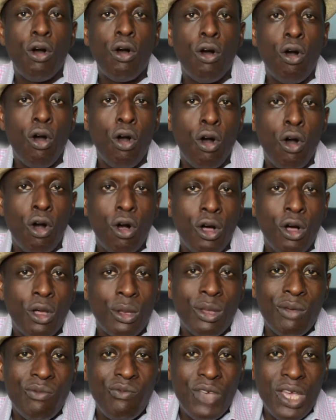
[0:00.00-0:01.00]
all
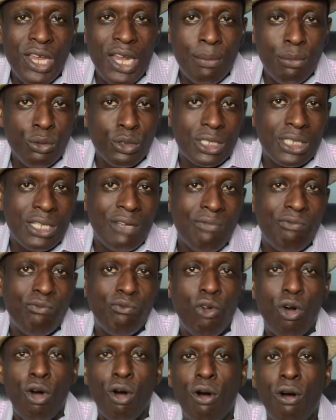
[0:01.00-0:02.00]
the variables
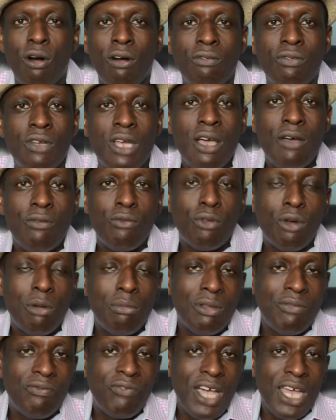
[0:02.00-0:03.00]
involved from
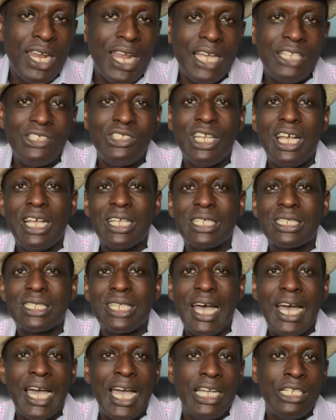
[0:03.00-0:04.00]
the financial
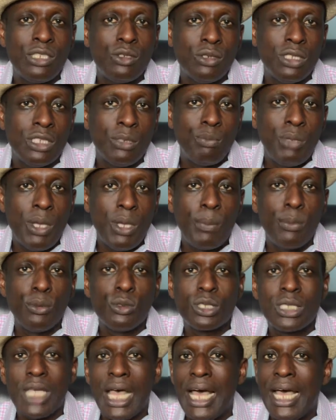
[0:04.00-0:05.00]
side to the people
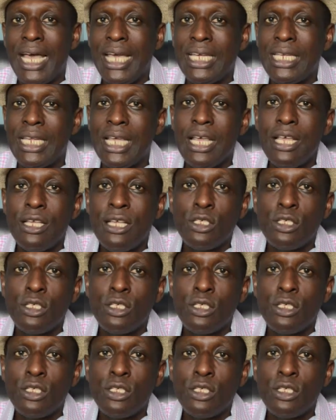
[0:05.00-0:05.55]
side.